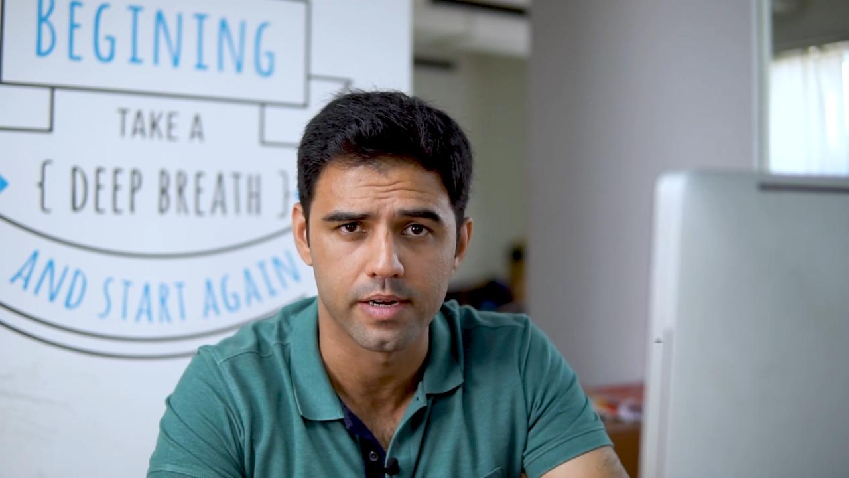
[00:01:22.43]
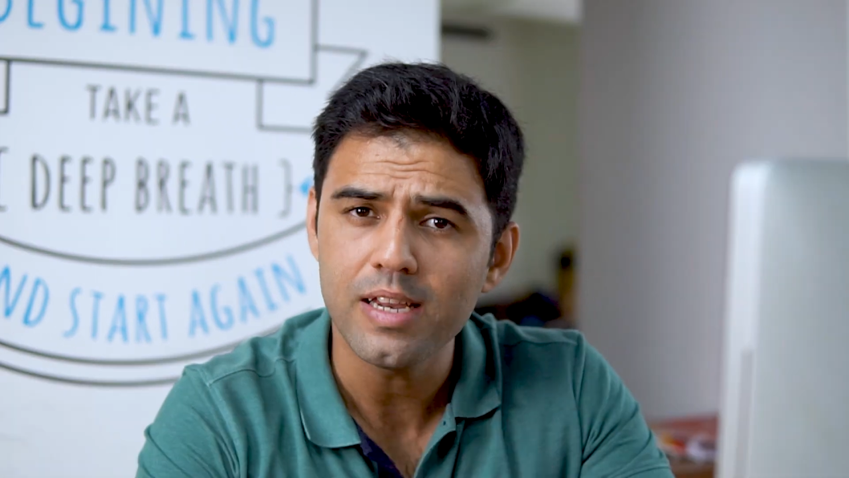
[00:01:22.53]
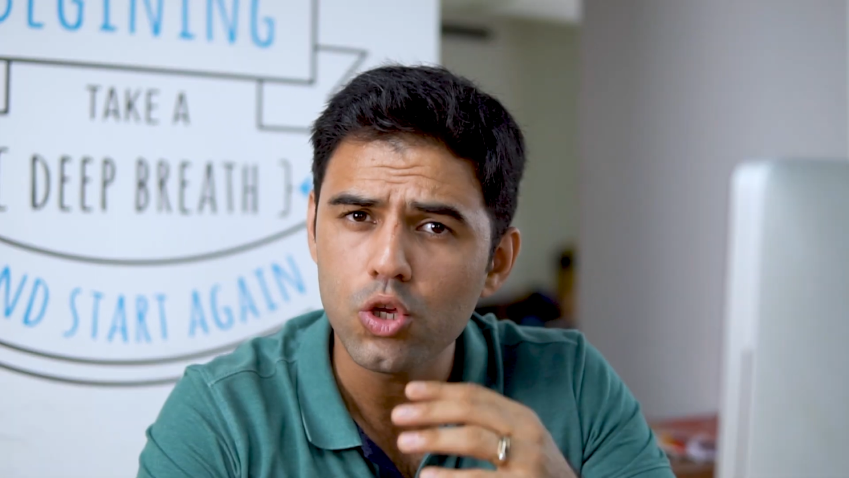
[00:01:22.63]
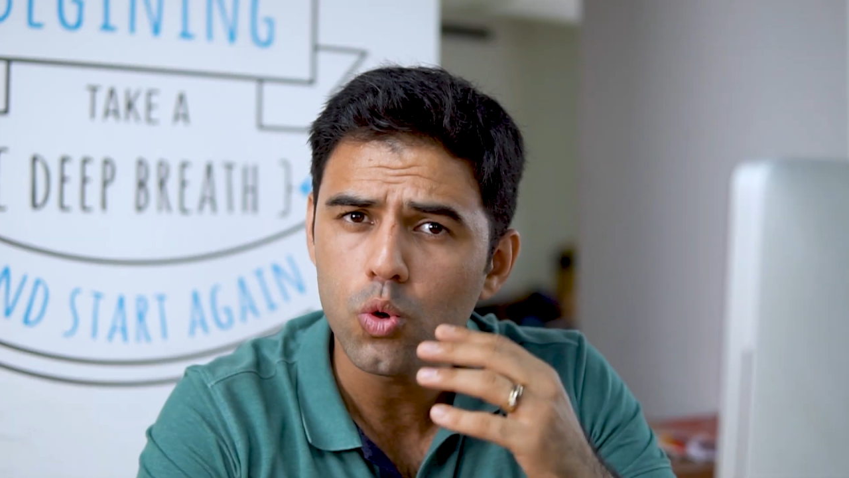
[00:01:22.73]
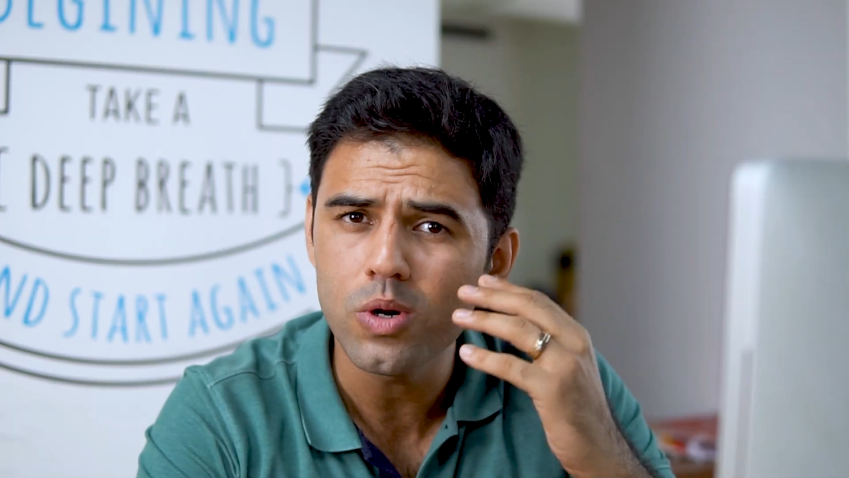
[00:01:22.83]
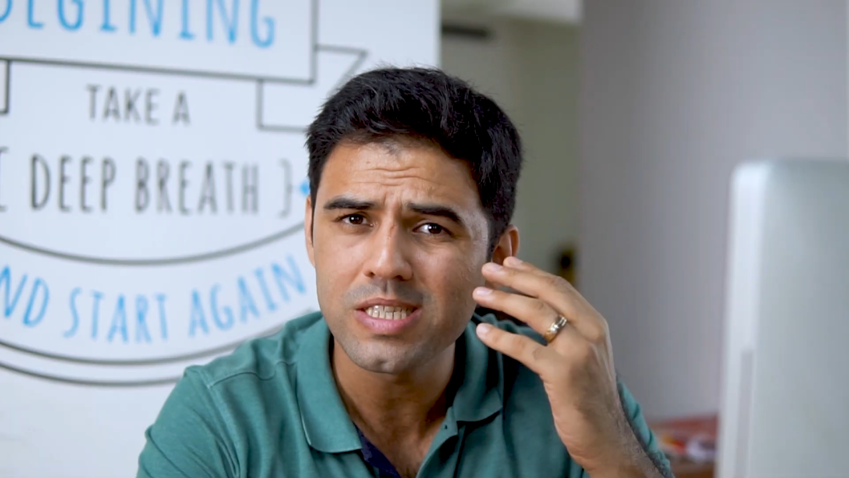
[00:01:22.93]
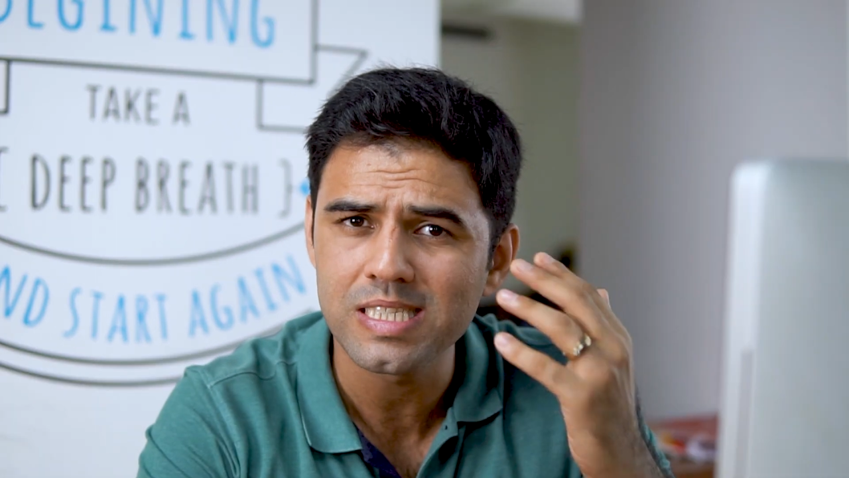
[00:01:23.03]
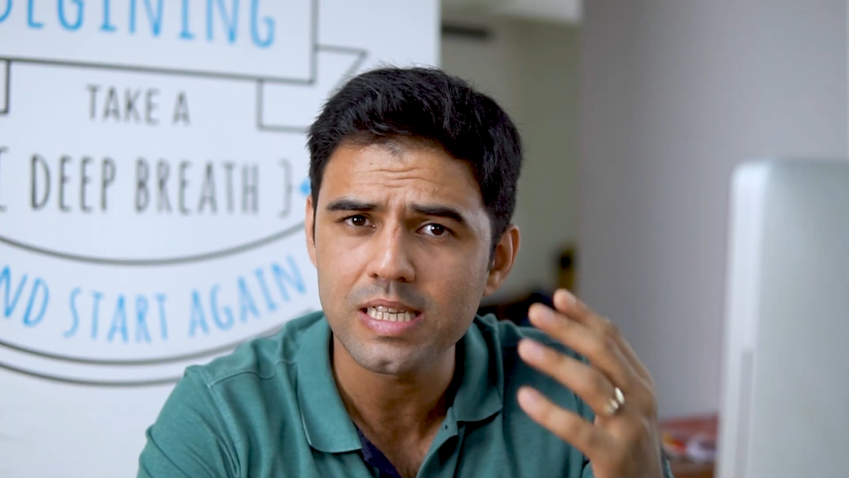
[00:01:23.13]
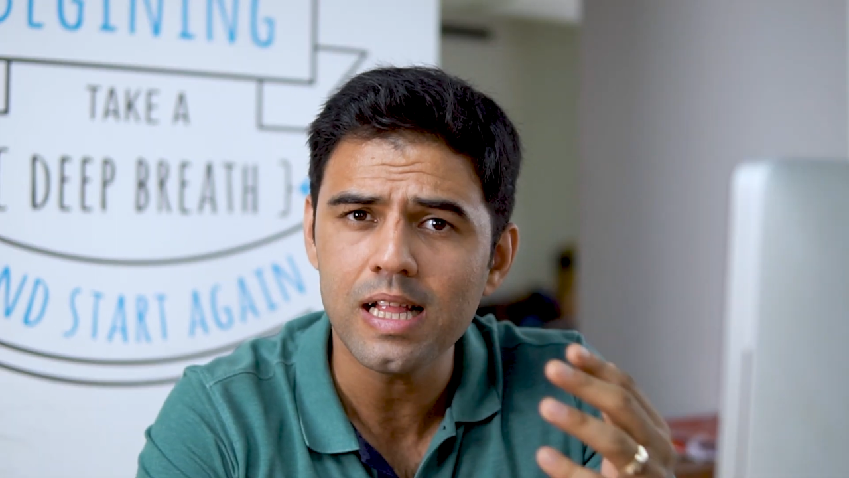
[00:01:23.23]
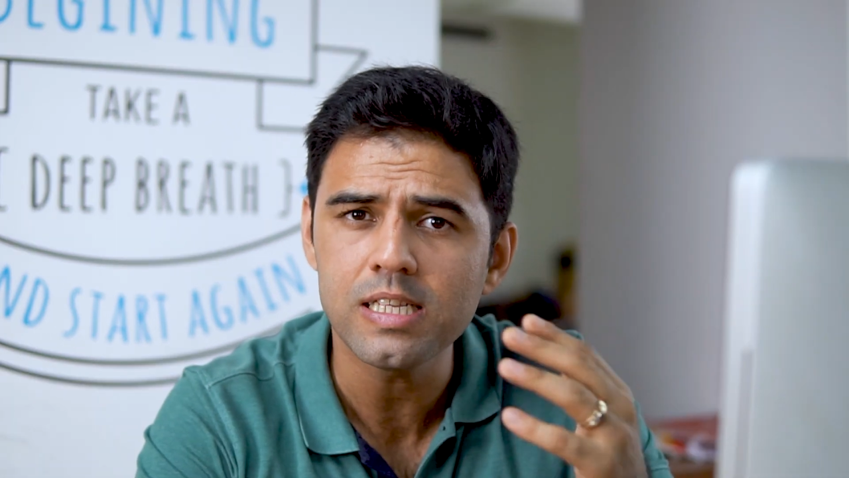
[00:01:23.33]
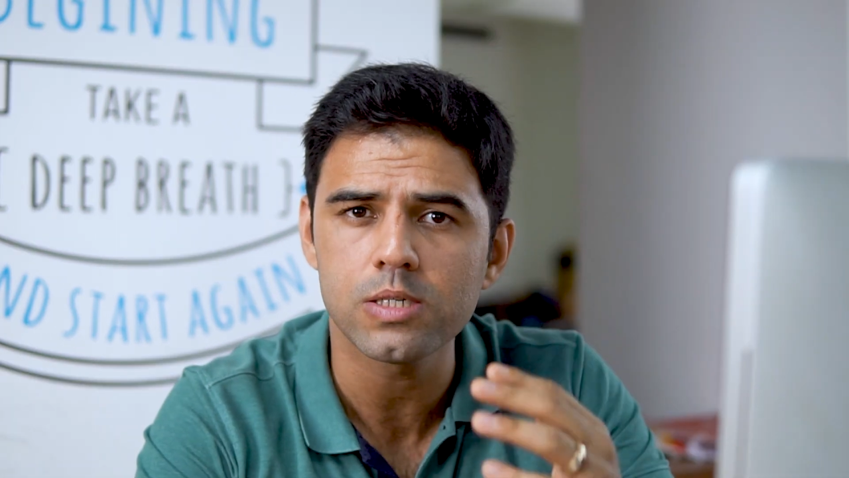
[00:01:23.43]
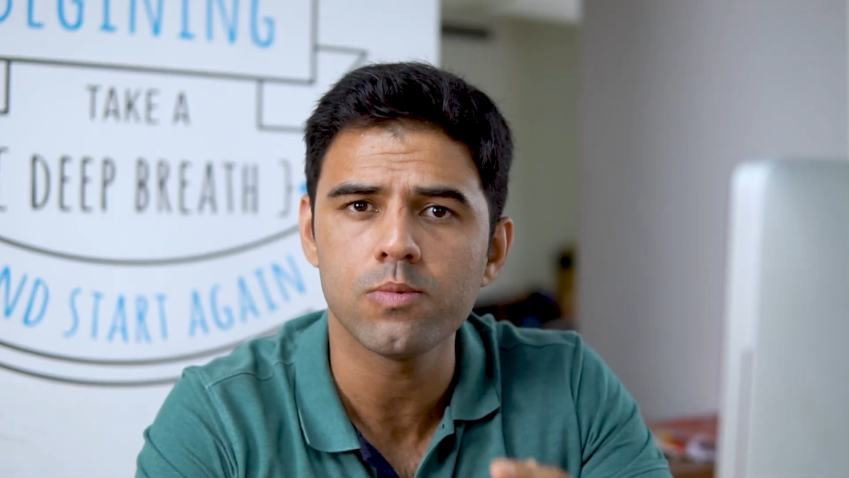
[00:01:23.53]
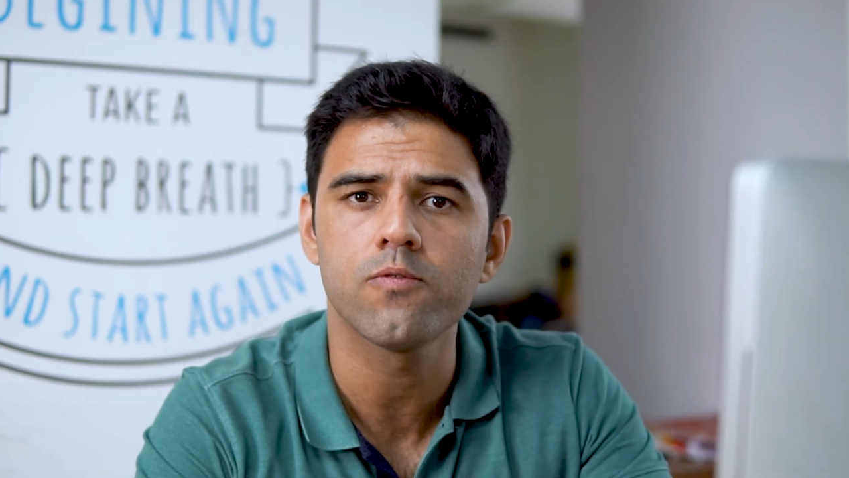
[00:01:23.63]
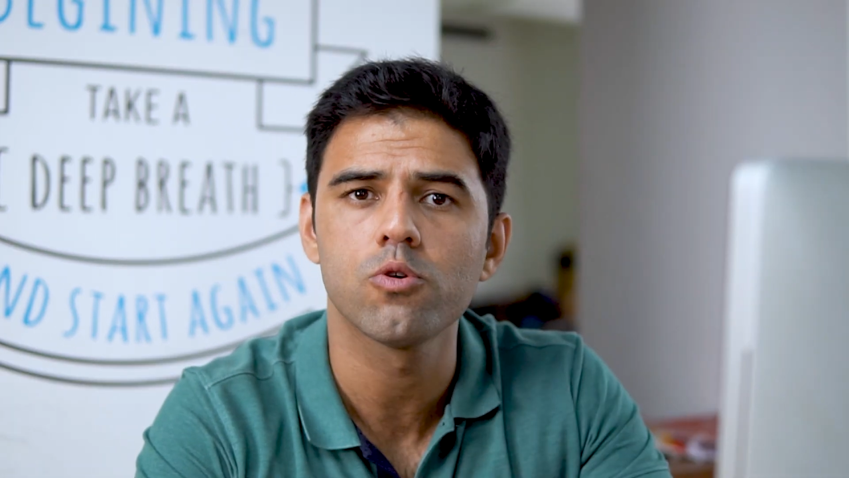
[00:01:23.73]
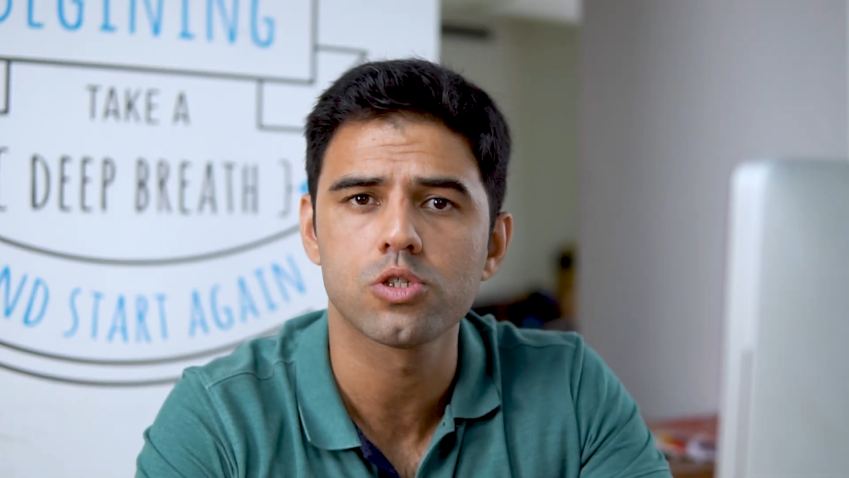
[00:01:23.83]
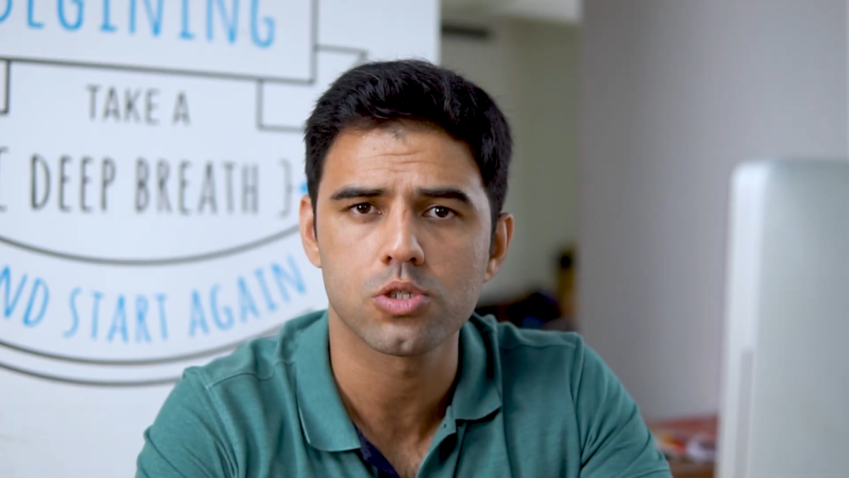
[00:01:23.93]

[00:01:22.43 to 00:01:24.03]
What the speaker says: then you would sell some of those